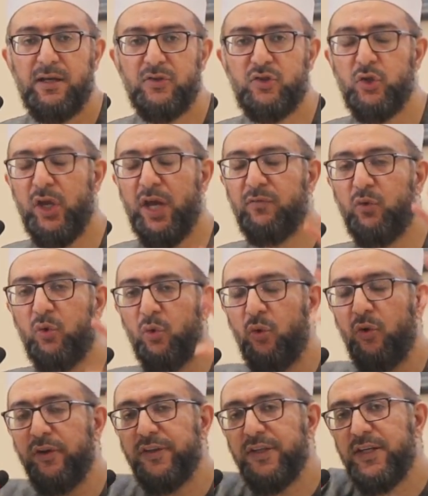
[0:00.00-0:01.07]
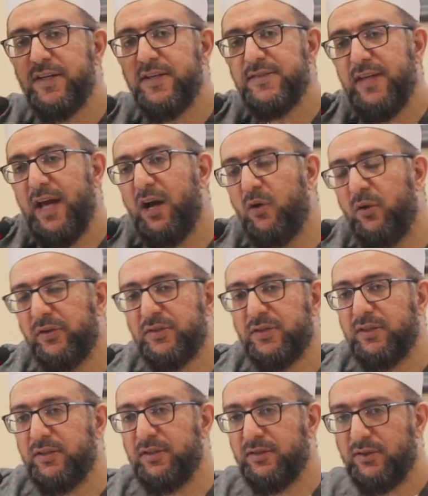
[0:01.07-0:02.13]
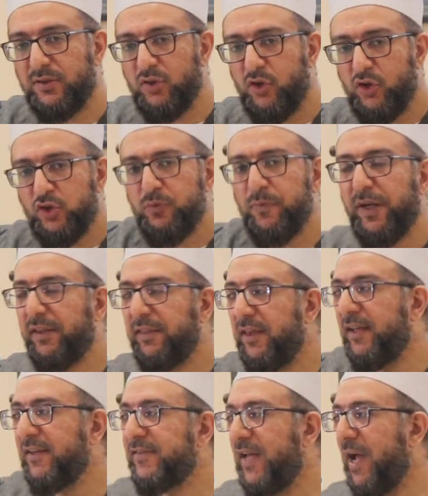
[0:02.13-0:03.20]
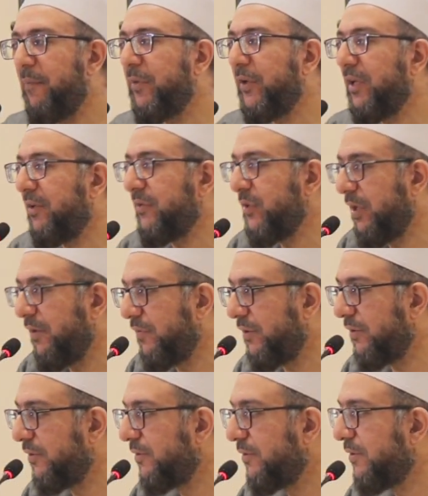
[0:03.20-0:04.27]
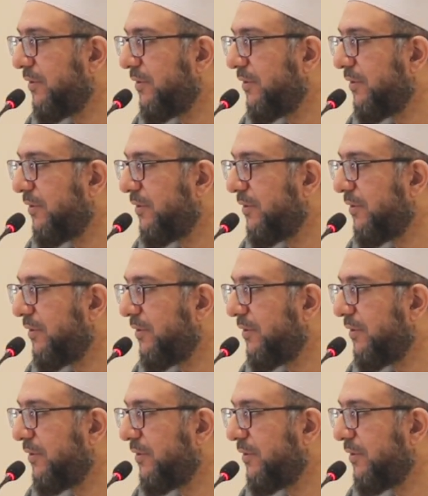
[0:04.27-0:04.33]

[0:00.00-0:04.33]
So you have all these outer cosmic things happening outside of you.